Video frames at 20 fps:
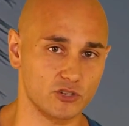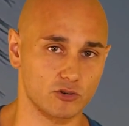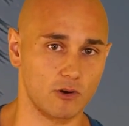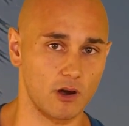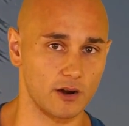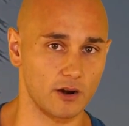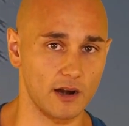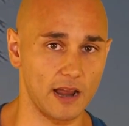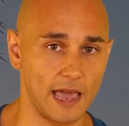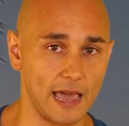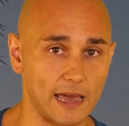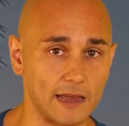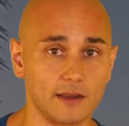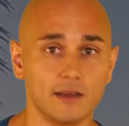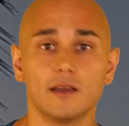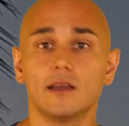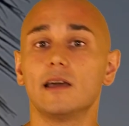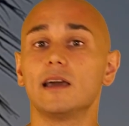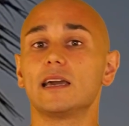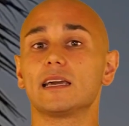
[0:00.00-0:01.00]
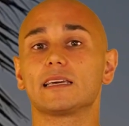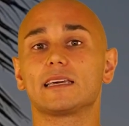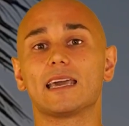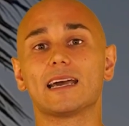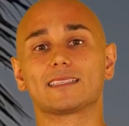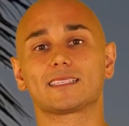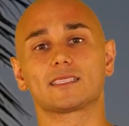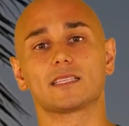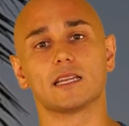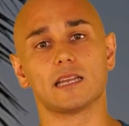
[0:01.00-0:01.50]
her on her head,
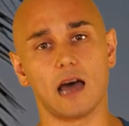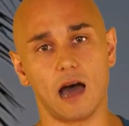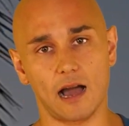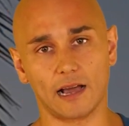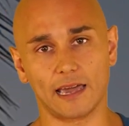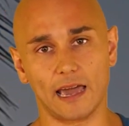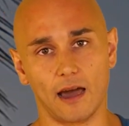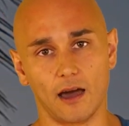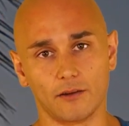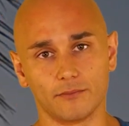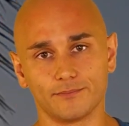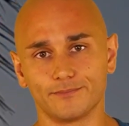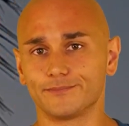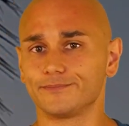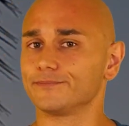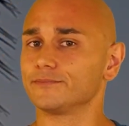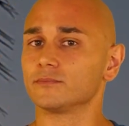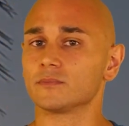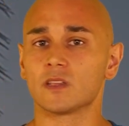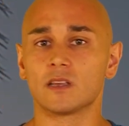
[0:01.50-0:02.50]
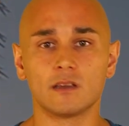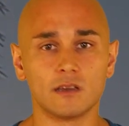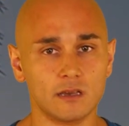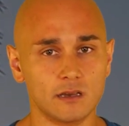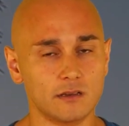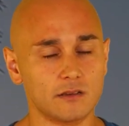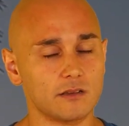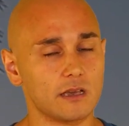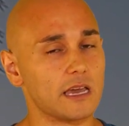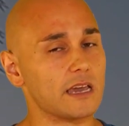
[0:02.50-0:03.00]
gets the knockout.
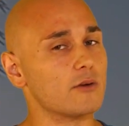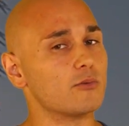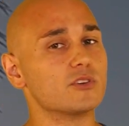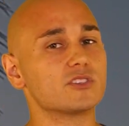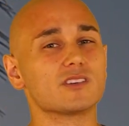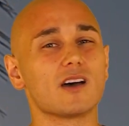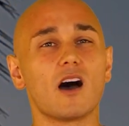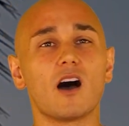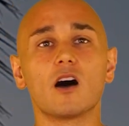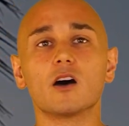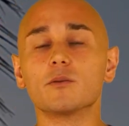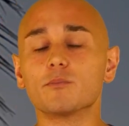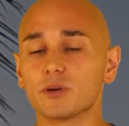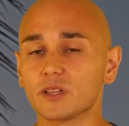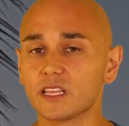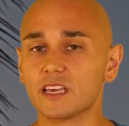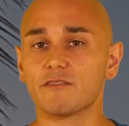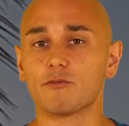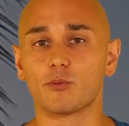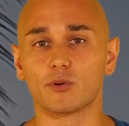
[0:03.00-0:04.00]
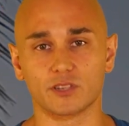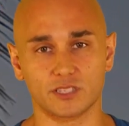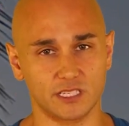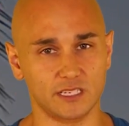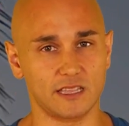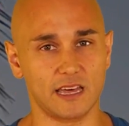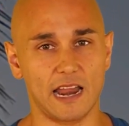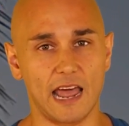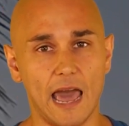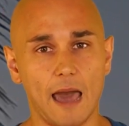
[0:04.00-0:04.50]
It was unbelievable to see
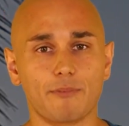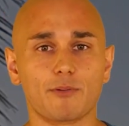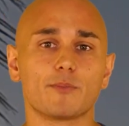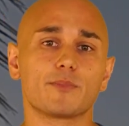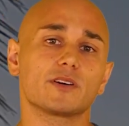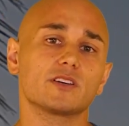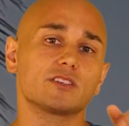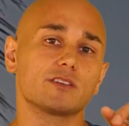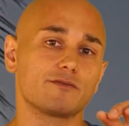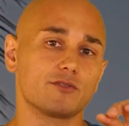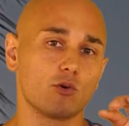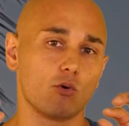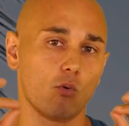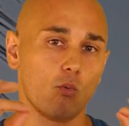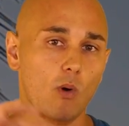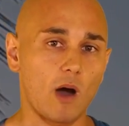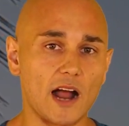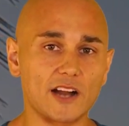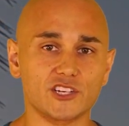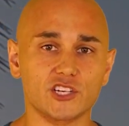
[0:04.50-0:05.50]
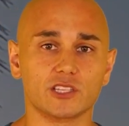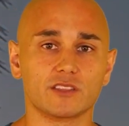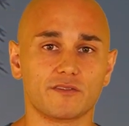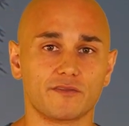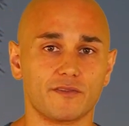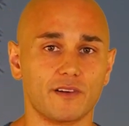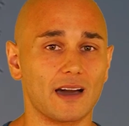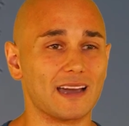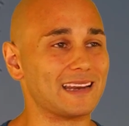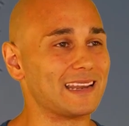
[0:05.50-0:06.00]
that happen because if you were watching the
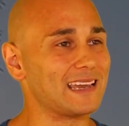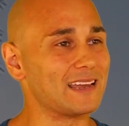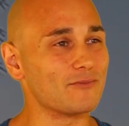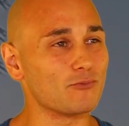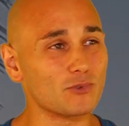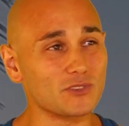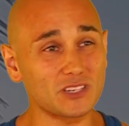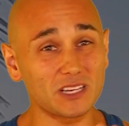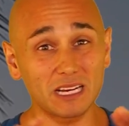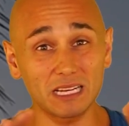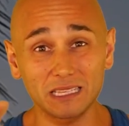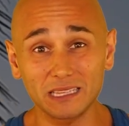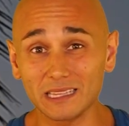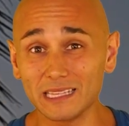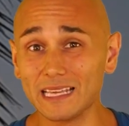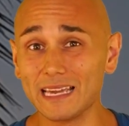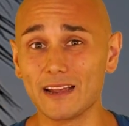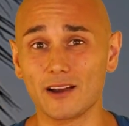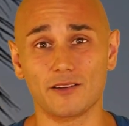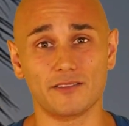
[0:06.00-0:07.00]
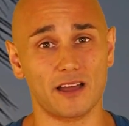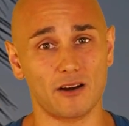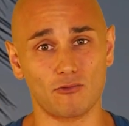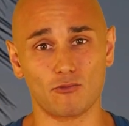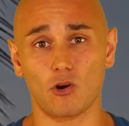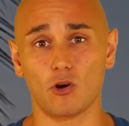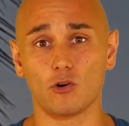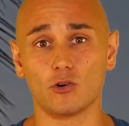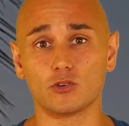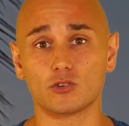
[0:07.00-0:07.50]
fight, it was clear that
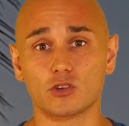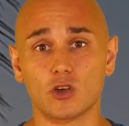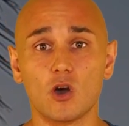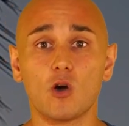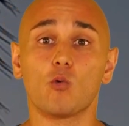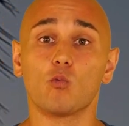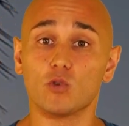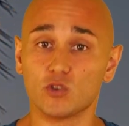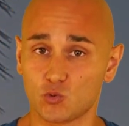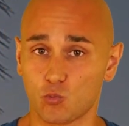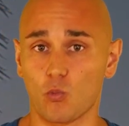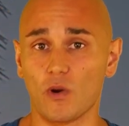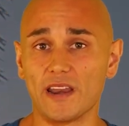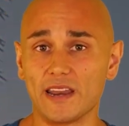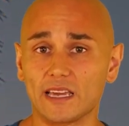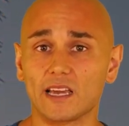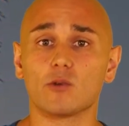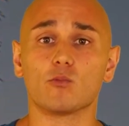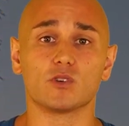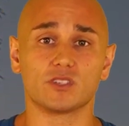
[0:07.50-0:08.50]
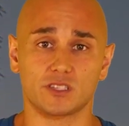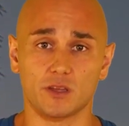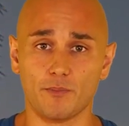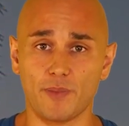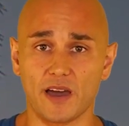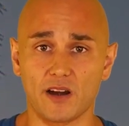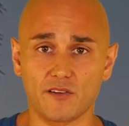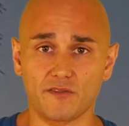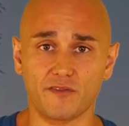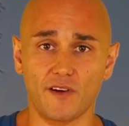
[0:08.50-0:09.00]
Rose was winning and was the
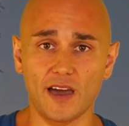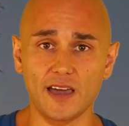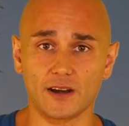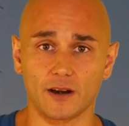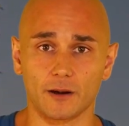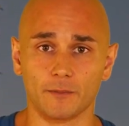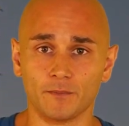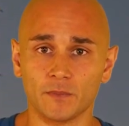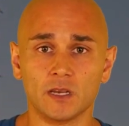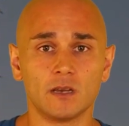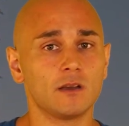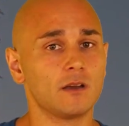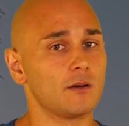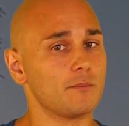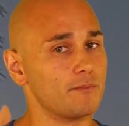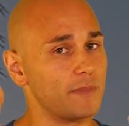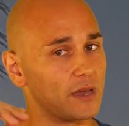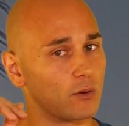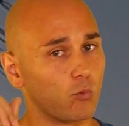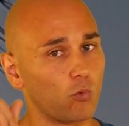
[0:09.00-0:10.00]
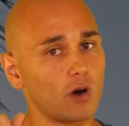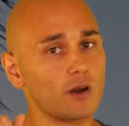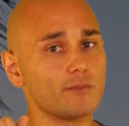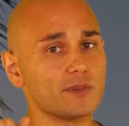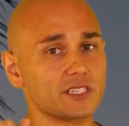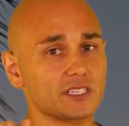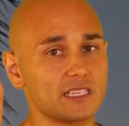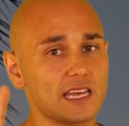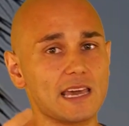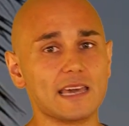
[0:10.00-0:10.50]
better fighter made one
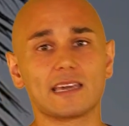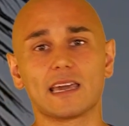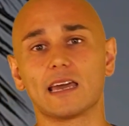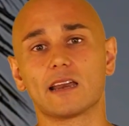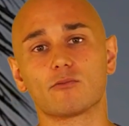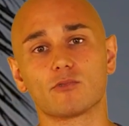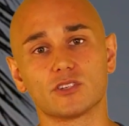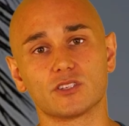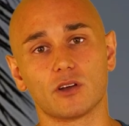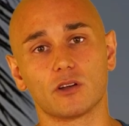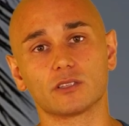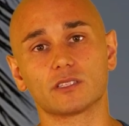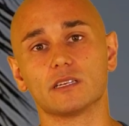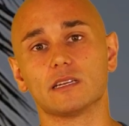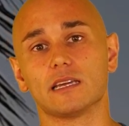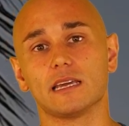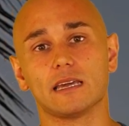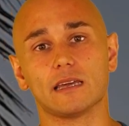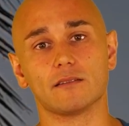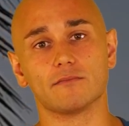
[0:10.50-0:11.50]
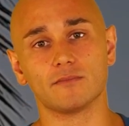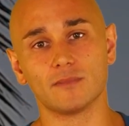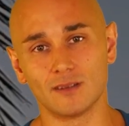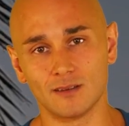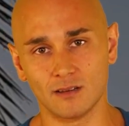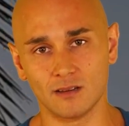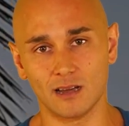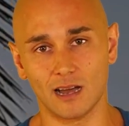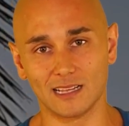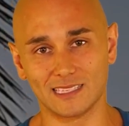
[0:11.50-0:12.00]
mistake and it resulted in
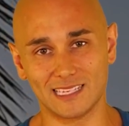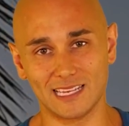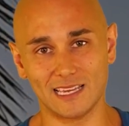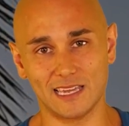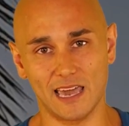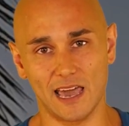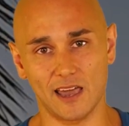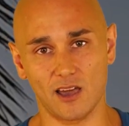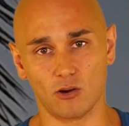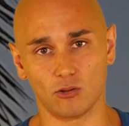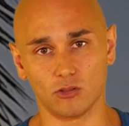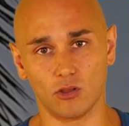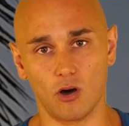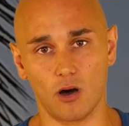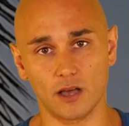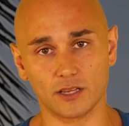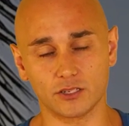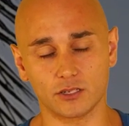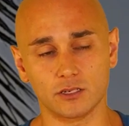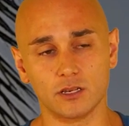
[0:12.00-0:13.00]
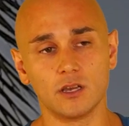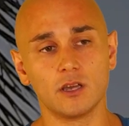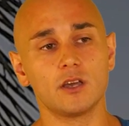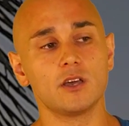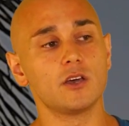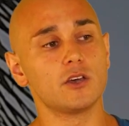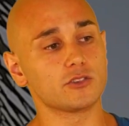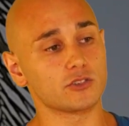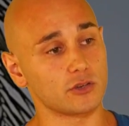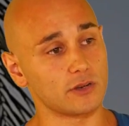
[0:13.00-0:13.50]
a TKO loss.
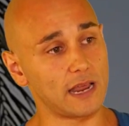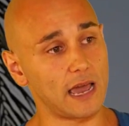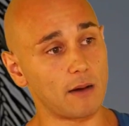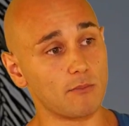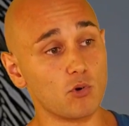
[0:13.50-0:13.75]
So now